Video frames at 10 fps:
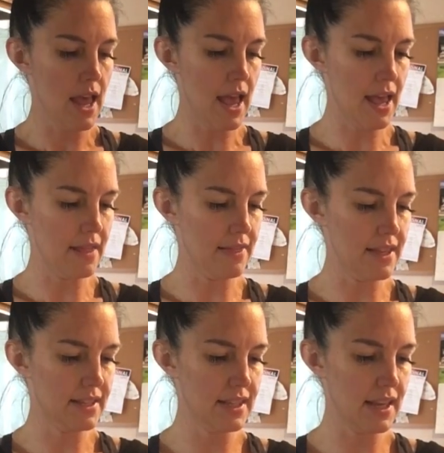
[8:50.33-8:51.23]
And
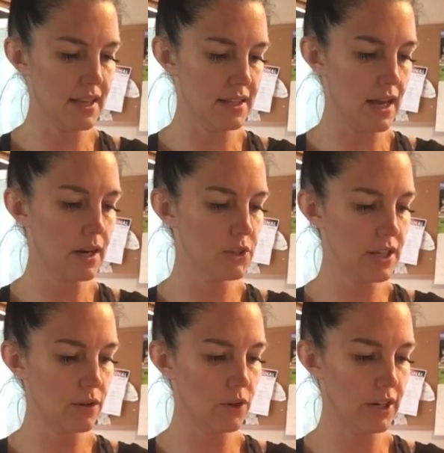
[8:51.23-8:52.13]
this is
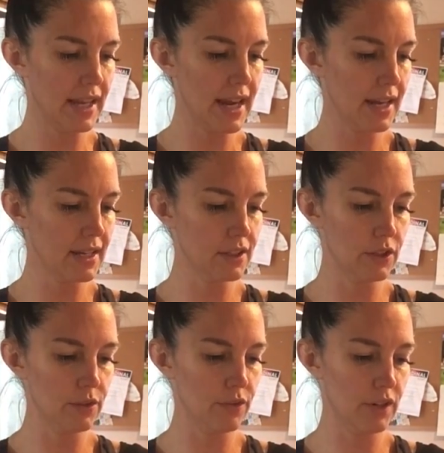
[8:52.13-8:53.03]
100% organic,
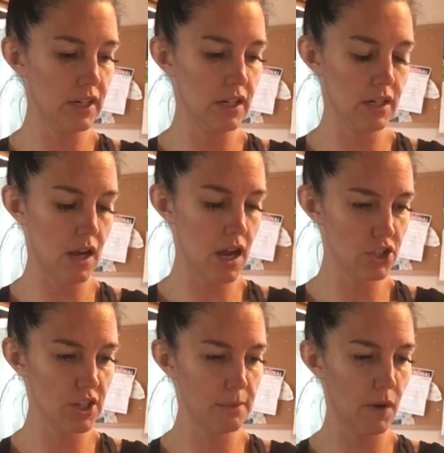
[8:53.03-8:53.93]
gluten-free,
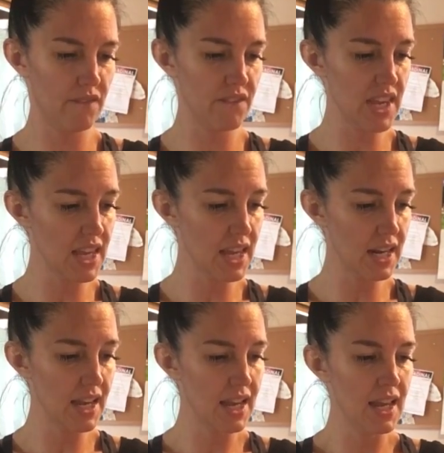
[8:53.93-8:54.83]
non-GMO
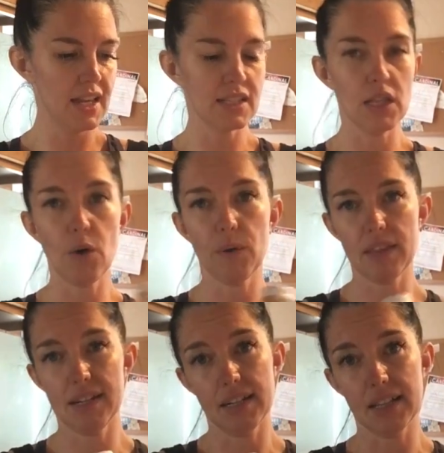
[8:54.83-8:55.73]
vegan, is low on
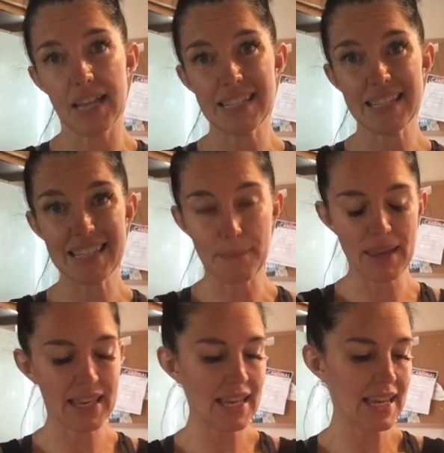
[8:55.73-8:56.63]
the
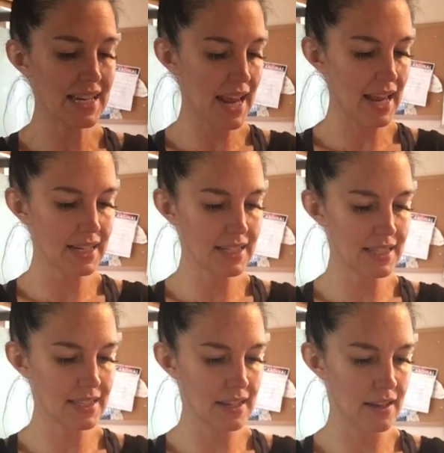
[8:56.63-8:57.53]
glycemic
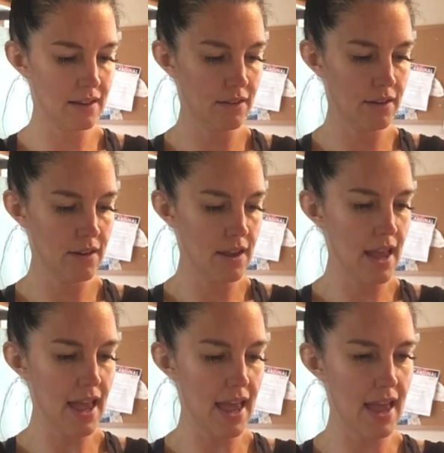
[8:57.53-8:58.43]
index.
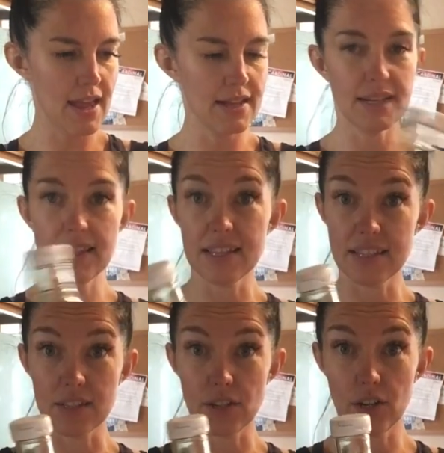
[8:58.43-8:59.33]
And
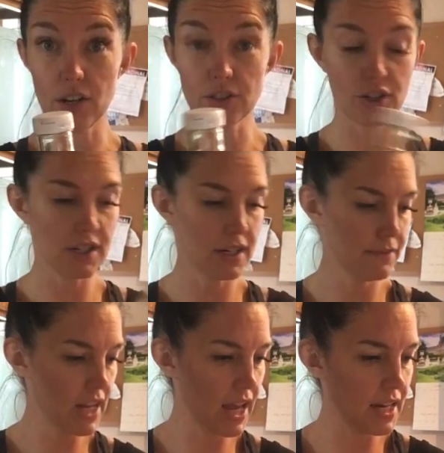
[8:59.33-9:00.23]
this is a good
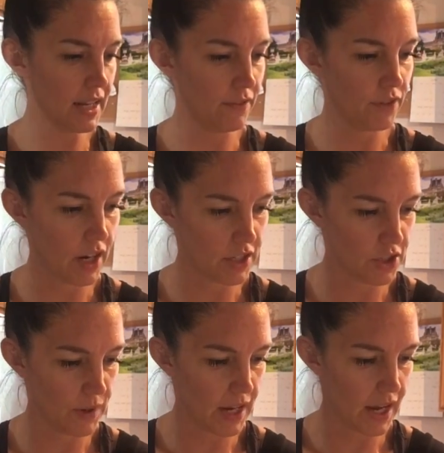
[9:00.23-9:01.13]
alternative to honey if you're not
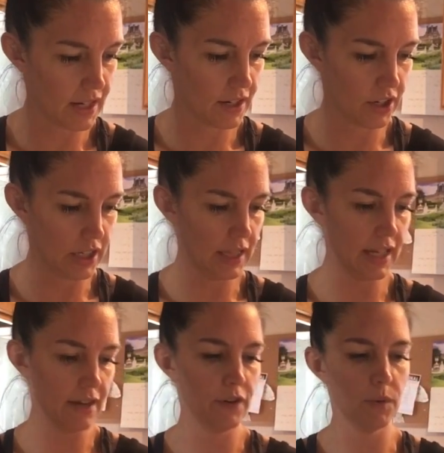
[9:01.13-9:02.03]
doing honey
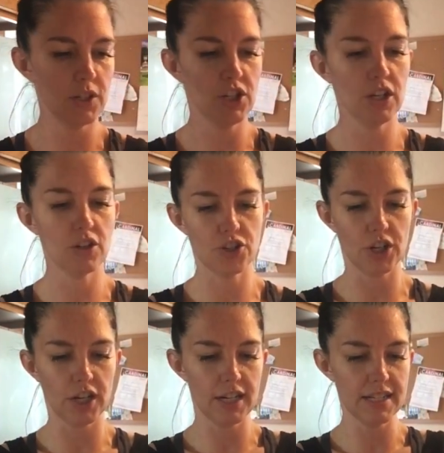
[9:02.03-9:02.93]
currently, if you're watching your
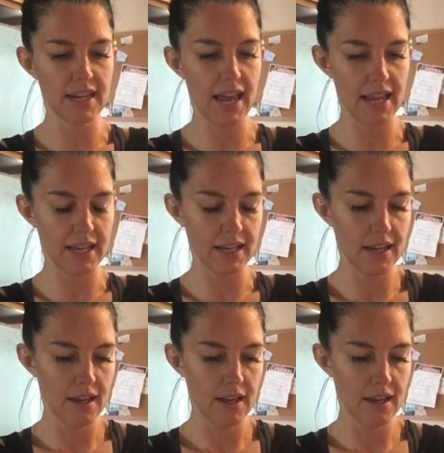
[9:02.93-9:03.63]
sugar intake.